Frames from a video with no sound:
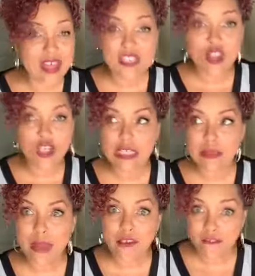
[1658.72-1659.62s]
And that's only
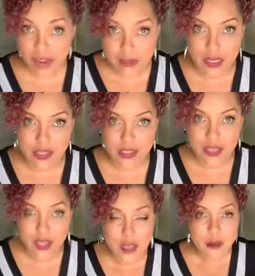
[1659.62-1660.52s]
because I'm not
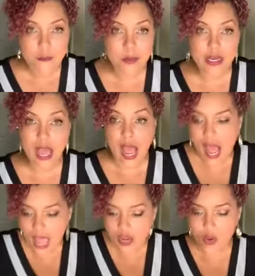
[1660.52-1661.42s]
famous. But
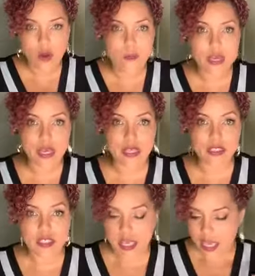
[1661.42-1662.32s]
I go up
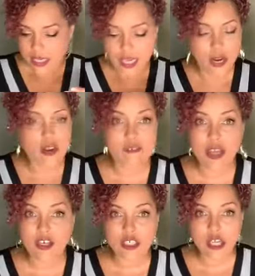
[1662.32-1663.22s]
against Gary
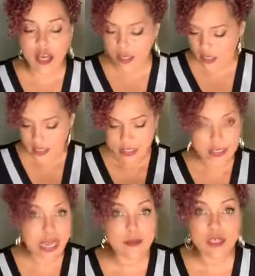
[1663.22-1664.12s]
Vaynerchuk,
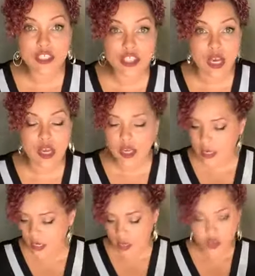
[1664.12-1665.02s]
Daymond
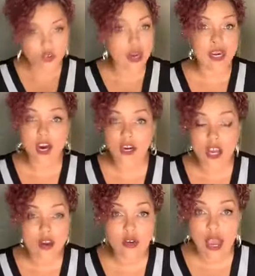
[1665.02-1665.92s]
John, Grant
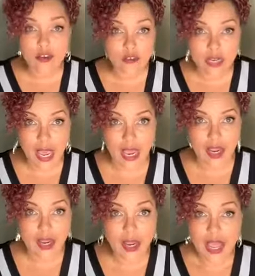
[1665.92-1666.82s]
Cardone every
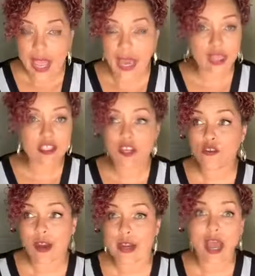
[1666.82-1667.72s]
day. And I can
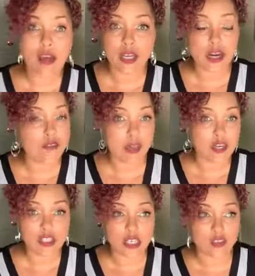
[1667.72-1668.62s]
tell you right now, Gary
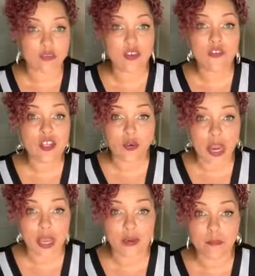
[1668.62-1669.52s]
Vaynerchuk is 50
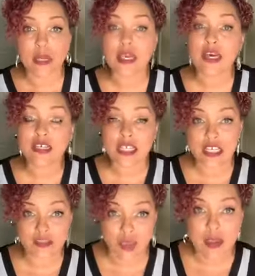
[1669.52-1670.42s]
grand because
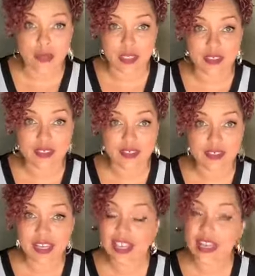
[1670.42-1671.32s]
he's famous,
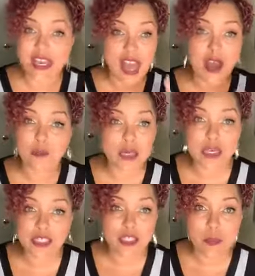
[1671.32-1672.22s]
not
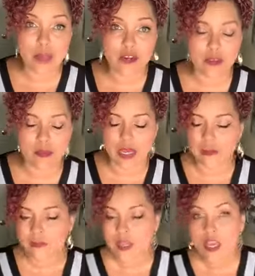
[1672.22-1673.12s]
because he's better than
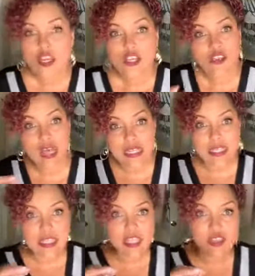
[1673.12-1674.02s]
me. So
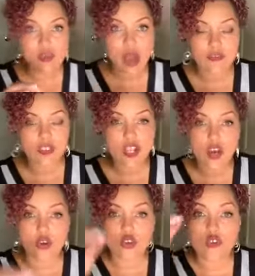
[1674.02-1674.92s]
that's the thing that you have to
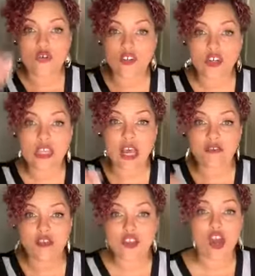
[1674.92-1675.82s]
know. You first
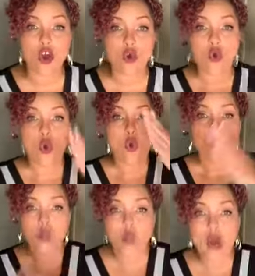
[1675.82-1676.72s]
have to know
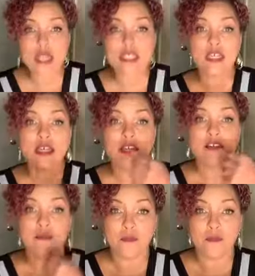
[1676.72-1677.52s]
what,